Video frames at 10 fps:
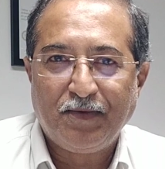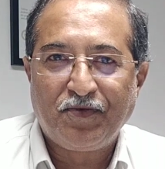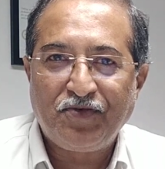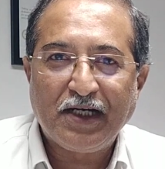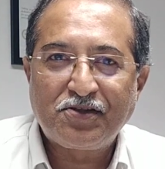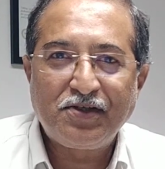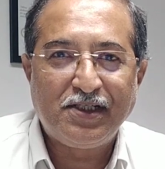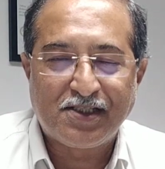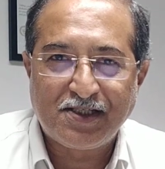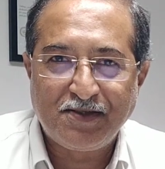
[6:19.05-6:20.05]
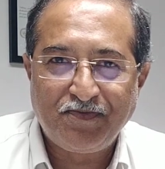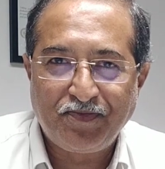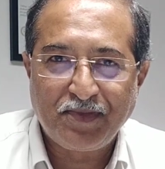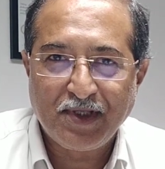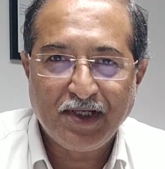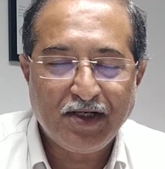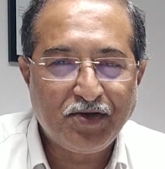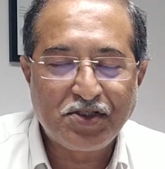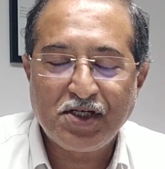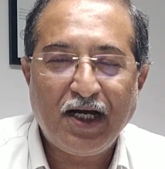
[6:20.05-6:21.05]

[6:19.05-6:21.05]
factories was